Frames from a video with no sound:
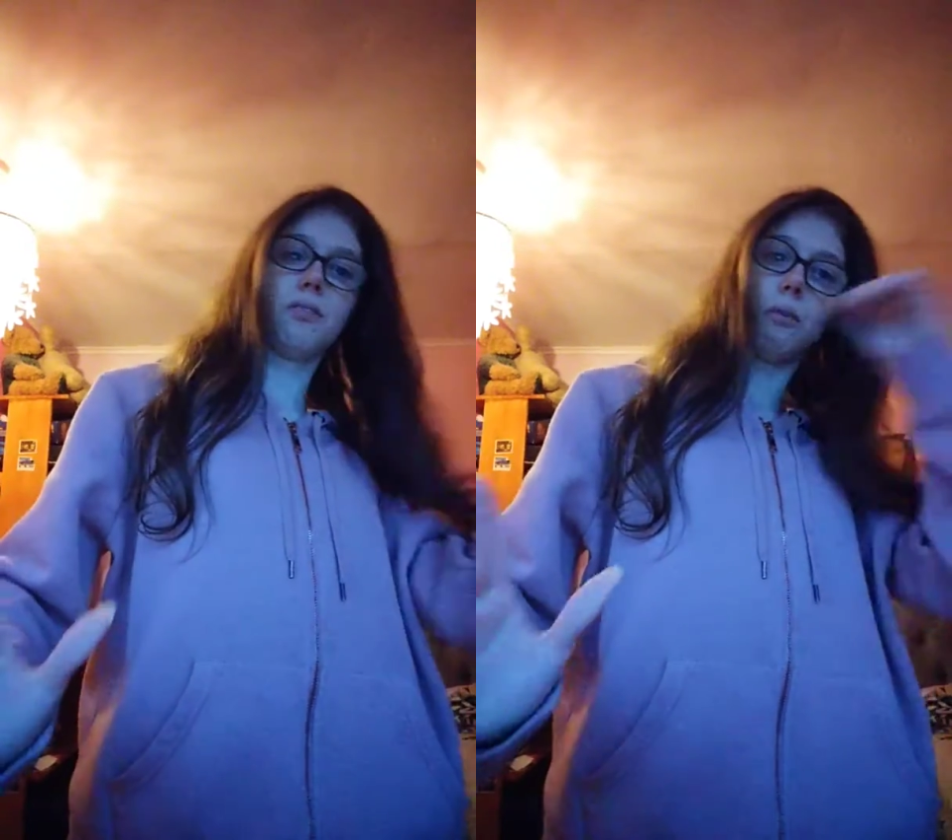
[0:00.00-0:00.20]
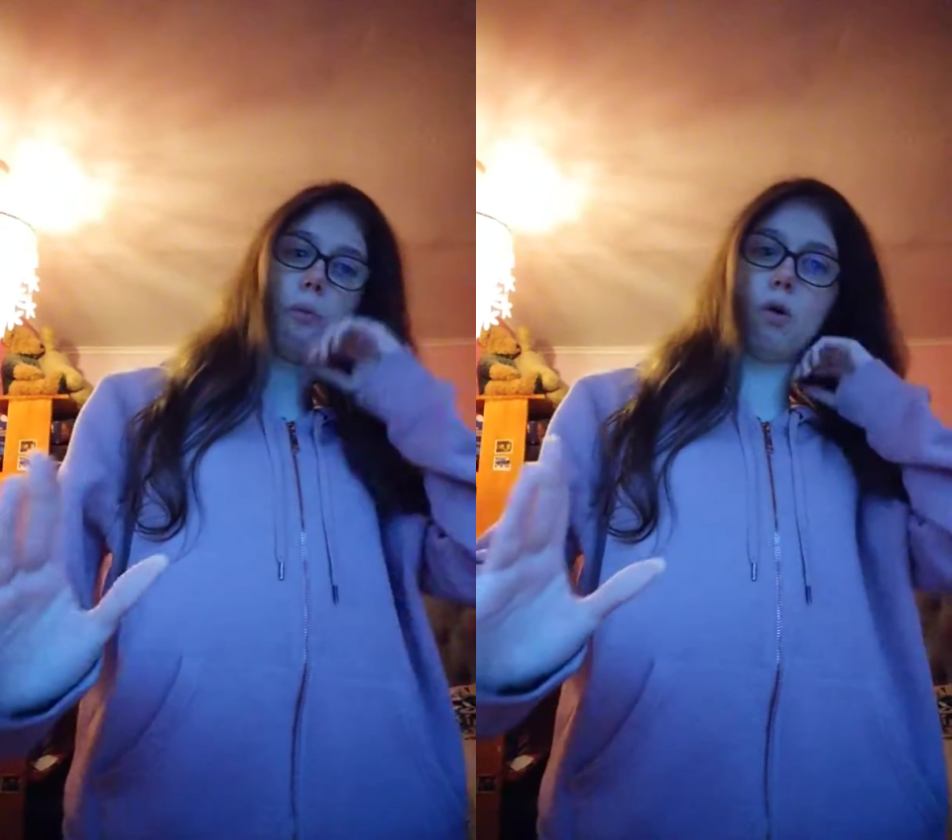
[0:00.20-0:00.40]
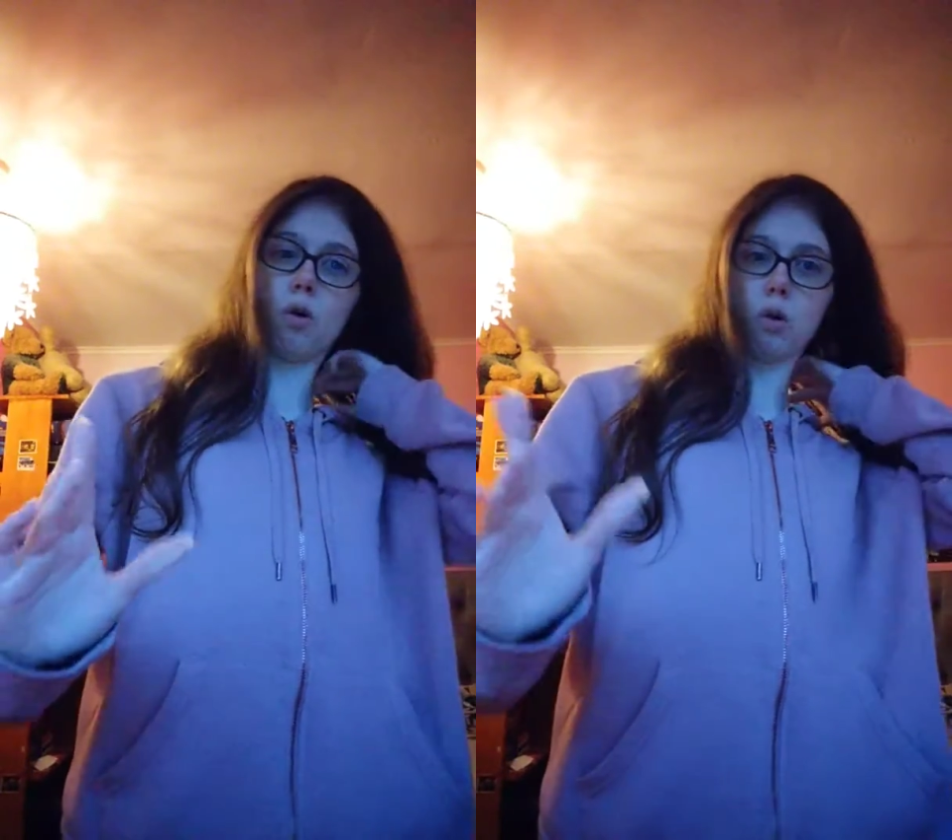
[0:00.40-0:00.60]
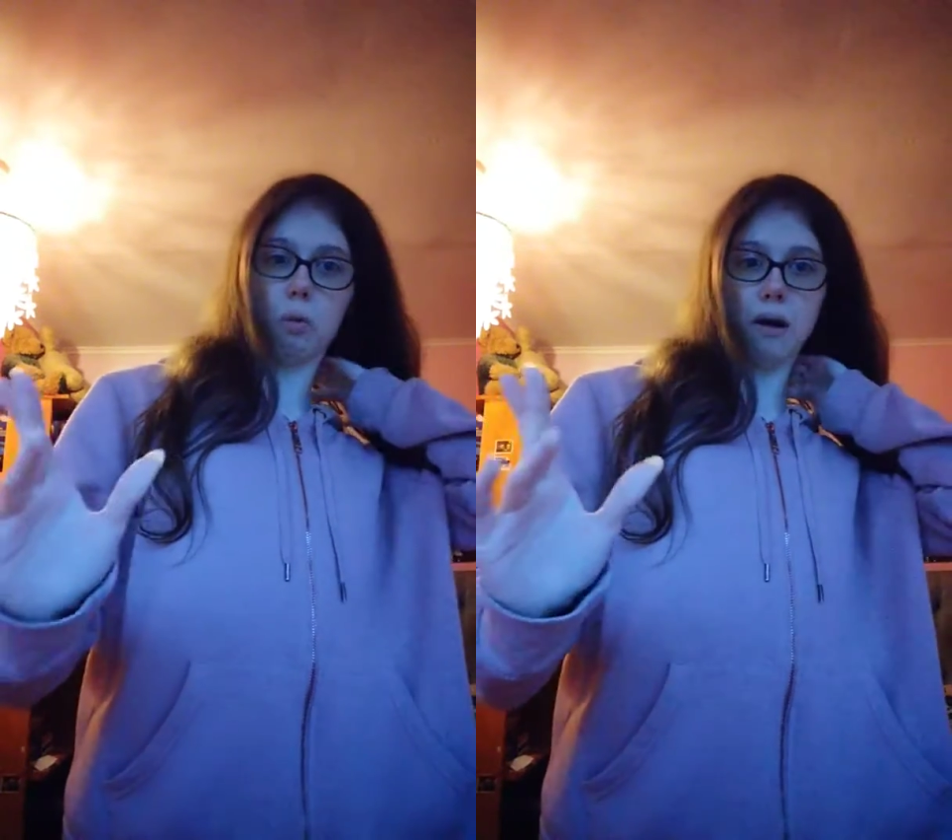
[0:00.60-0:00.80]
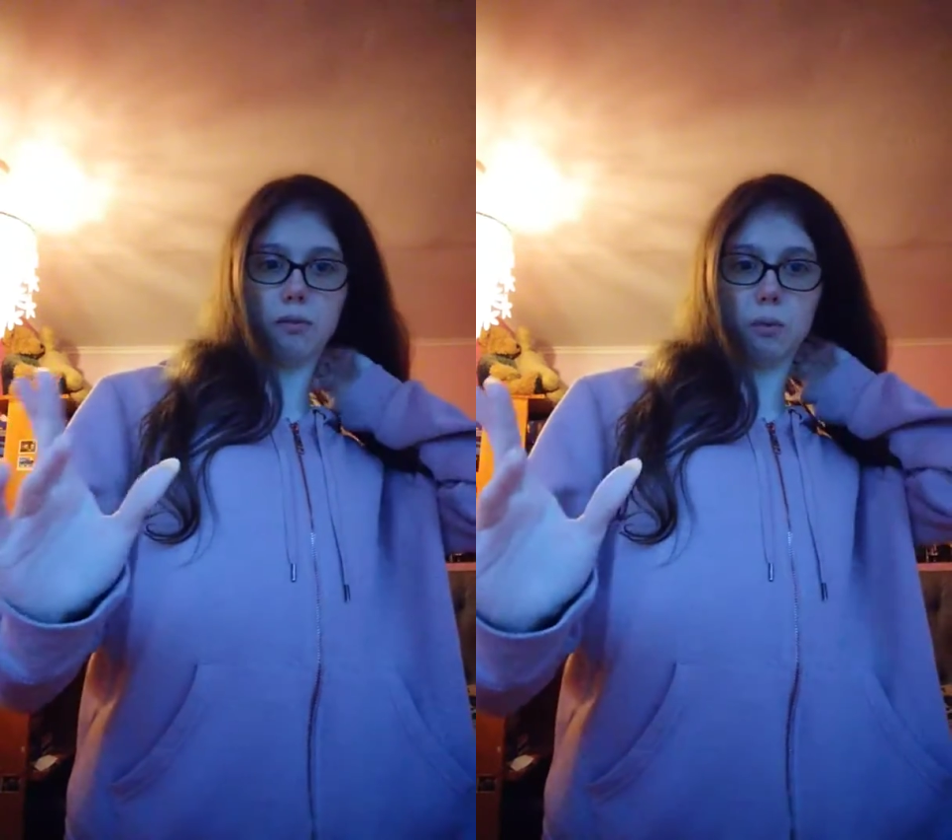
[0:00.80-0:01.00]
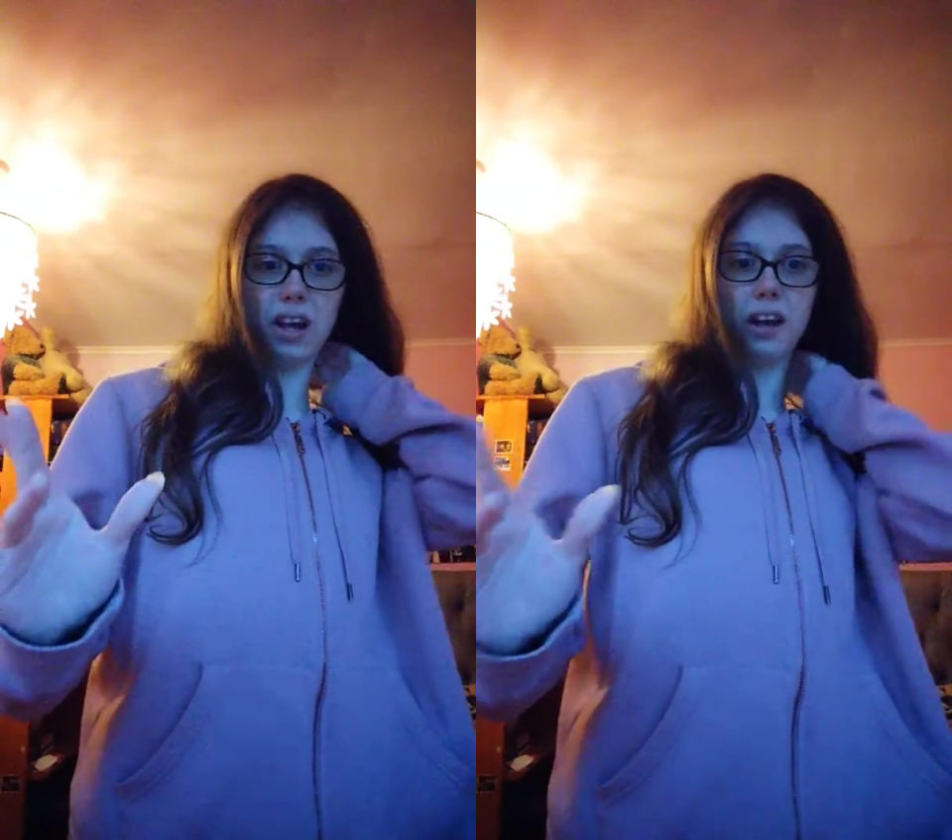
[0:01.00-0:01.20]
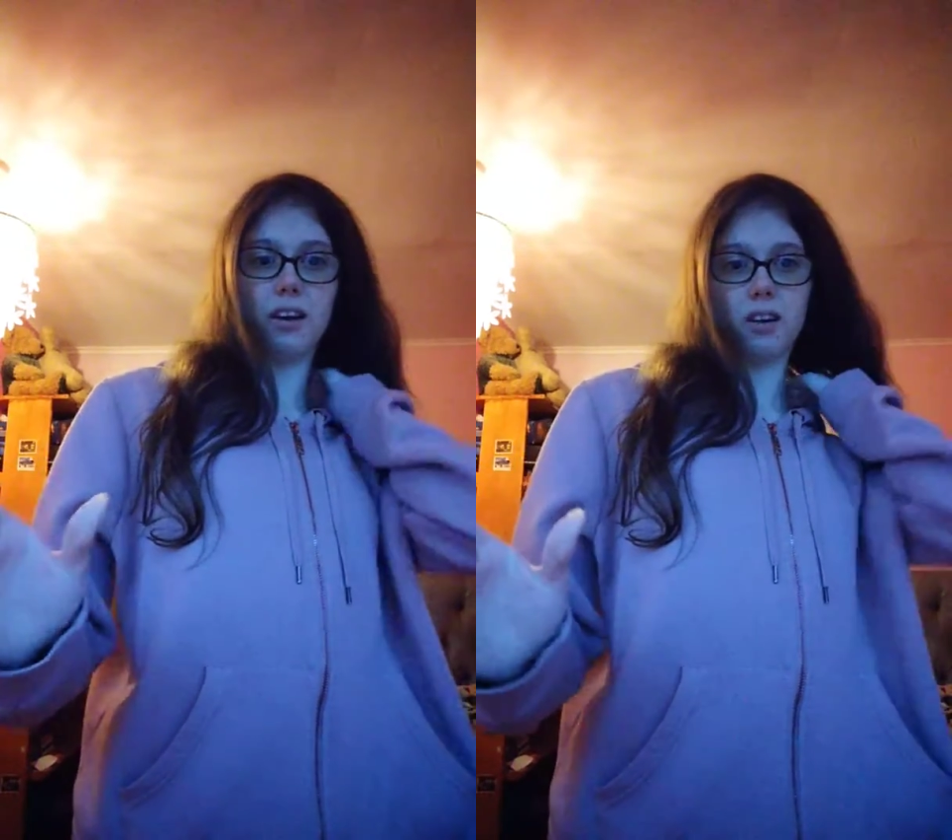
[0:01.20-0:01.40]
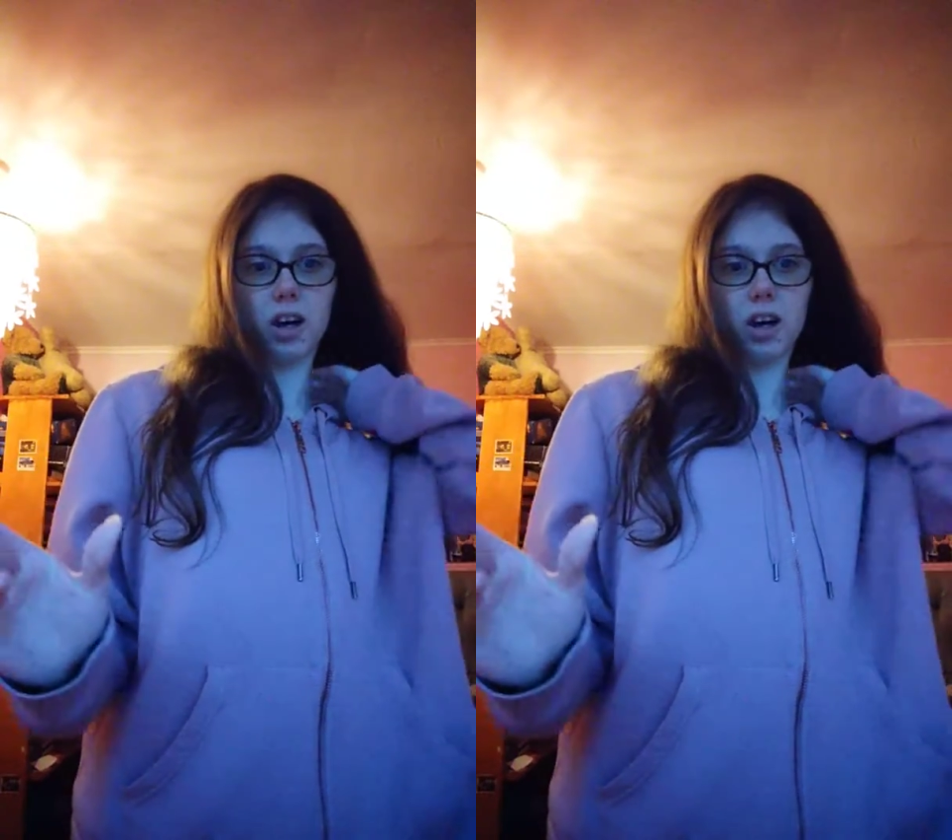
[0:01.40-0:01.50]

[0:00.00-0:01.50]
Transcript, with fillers: or pork, or whatever we